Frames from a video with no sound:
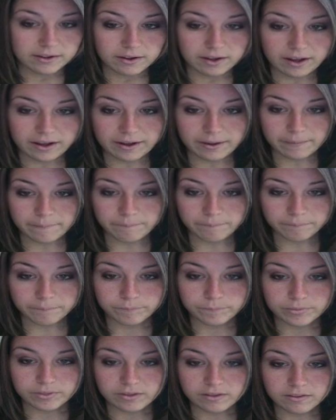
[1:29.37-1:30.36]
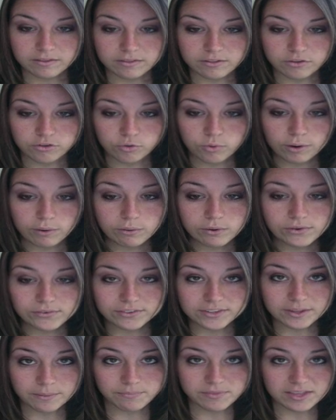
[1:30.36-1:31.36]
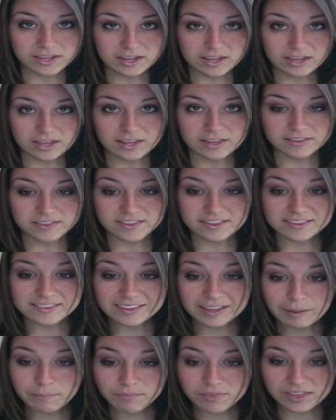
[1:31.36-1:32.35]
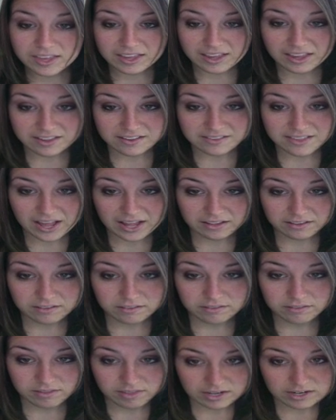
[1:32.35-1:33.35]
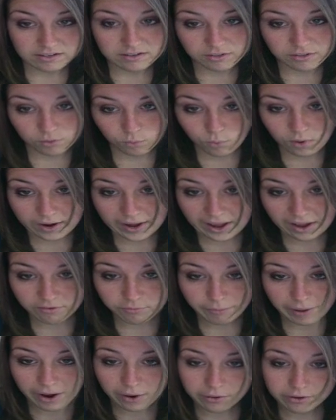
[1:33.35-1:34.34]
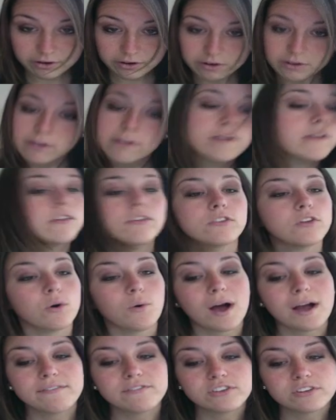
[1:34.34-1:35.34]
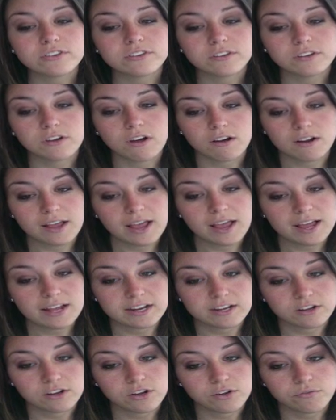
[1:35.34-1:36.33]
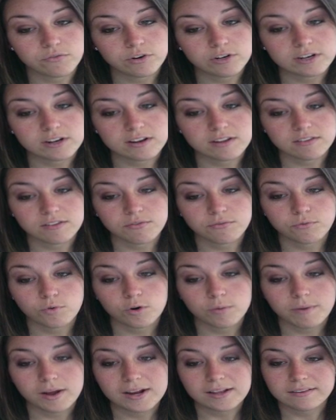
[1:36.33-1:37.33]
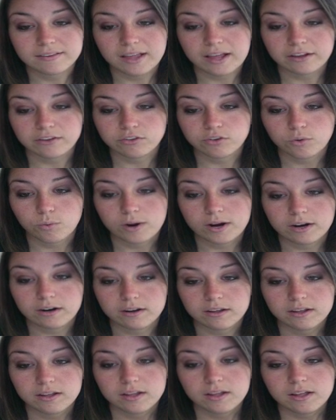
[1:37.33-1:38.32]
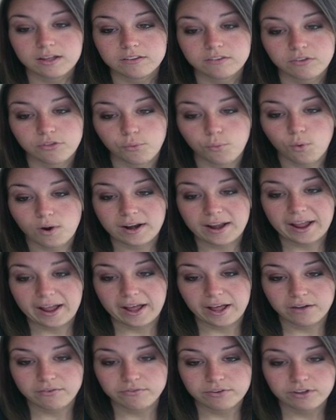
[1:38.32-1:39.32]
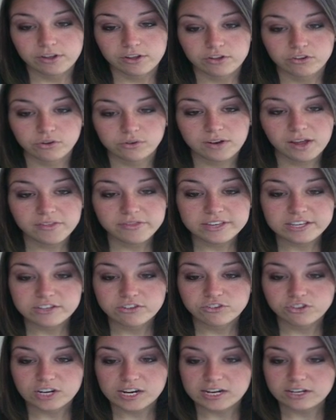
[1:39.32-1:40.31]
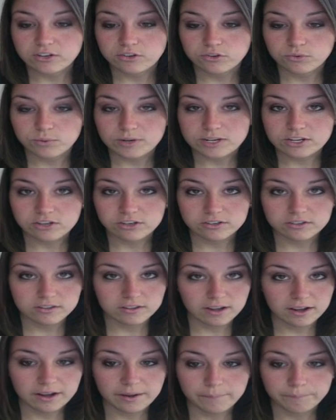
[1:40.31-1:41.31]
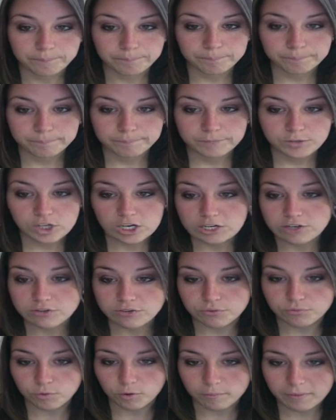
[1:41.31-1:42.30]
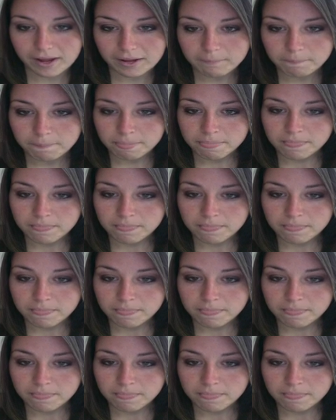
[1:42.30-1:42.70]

Um, the square root of something is the same thing as that thing to the 1 half power, so I've just gone ahead and converted it to 4 minus x squared to the 1 half. So nothing's changed, we just um, changed the format.